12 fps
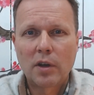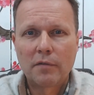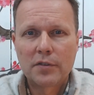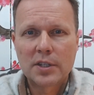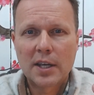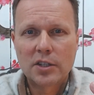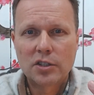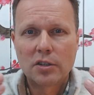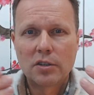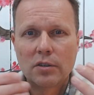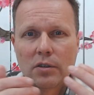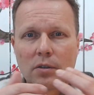
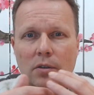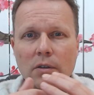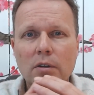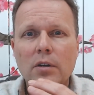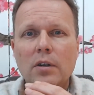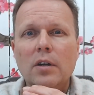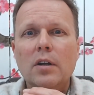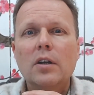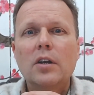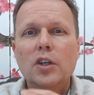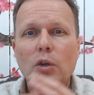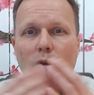conversation.
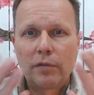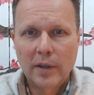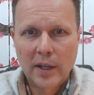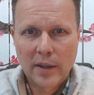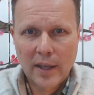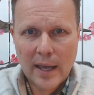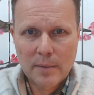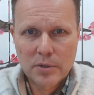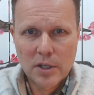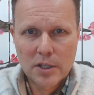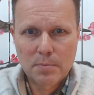You'll fill in the gaps that are